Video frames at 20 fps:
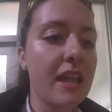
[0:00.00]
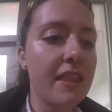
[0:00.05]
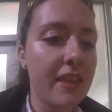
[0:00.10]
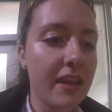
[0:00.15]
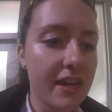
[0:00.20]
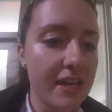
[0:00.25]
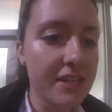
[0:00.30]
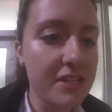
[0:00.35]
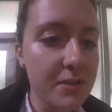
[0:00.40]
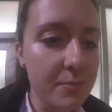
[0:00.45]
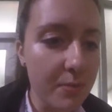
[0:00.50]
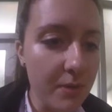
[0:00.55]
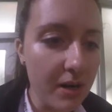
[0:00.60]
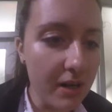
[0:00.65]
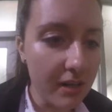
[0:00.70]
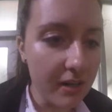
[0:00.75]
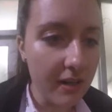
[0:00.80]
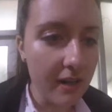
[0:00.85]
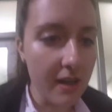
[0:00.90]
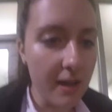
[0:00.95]
that he'd
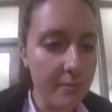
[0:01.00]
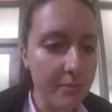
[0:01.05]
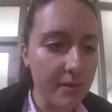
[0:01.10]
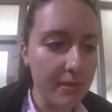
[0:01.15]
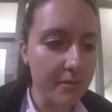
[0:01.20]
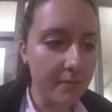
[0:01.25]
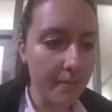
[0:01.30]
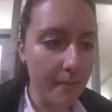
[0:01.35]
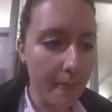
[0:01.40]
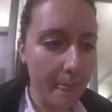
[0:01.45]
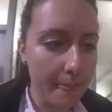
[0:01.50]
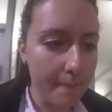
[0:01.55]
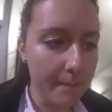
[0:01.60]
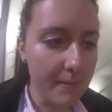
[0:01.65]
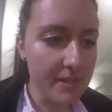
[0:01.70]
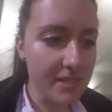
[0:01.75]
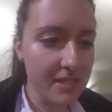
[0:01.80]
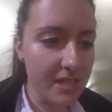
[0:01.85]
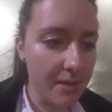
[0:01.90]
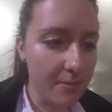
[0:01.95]
sprung up and
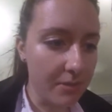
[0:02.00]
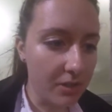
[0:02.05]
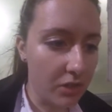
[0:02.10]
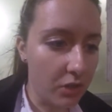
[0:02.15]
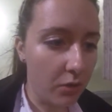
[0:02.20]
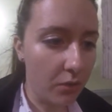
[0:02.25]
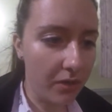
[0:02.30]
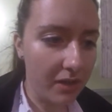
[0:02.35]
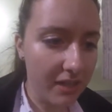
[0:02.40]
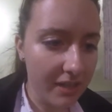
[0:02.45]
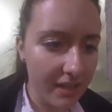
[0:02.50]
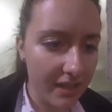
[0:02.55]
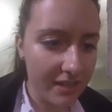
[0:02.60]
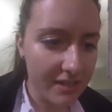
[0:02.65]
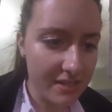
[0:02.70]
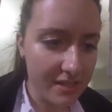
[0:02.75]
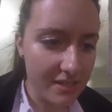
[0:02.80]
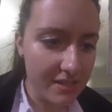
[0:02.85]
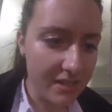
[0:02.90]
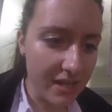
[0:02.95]
must give her
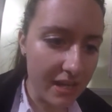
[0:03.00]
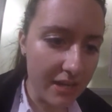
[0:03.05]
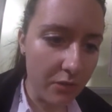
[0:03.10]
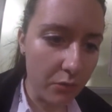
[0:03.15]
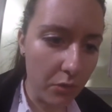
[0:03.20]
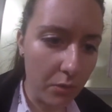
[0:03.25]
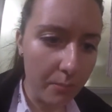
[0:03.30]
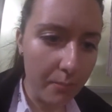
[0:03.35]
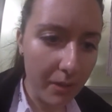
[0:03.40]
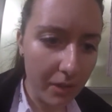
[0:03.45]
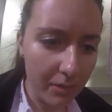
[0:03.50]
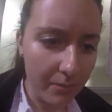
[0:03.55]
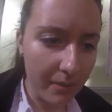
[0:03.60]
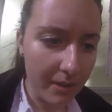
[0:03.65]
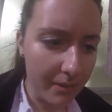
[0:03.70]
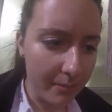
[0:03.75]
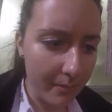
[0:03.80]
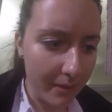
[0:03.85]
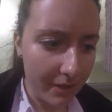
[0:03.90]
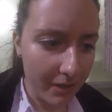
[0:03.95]
Coriolanus is dead, or muddle,
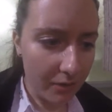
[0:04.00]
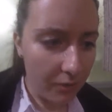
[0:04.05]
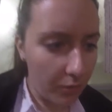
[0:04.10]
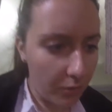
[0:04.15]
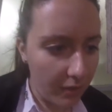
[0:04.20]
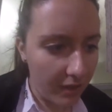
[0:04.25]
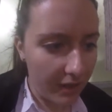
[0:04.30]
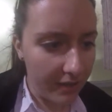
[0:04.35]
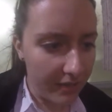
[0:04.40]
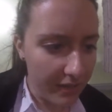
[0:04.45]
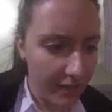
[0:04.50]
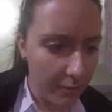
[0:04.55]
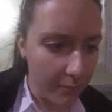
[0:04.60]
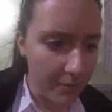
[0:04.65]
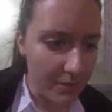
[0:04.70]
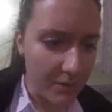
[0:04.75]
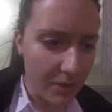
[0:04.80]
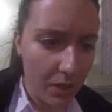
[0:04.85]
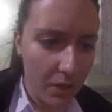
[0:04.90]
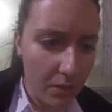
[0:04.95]
muddle, muddle, or I think it
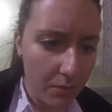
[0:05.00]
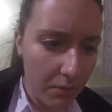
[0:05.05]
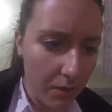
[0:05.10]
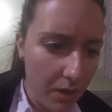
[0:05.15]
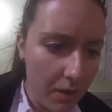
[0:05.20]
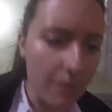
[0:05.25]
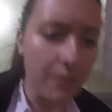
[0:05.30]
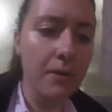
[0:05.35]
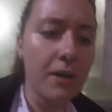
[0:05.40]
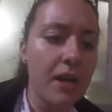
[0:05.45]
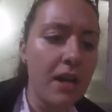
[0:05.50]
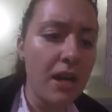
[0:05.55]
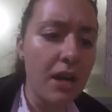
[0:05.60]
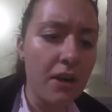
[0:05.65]
was, oh, oh,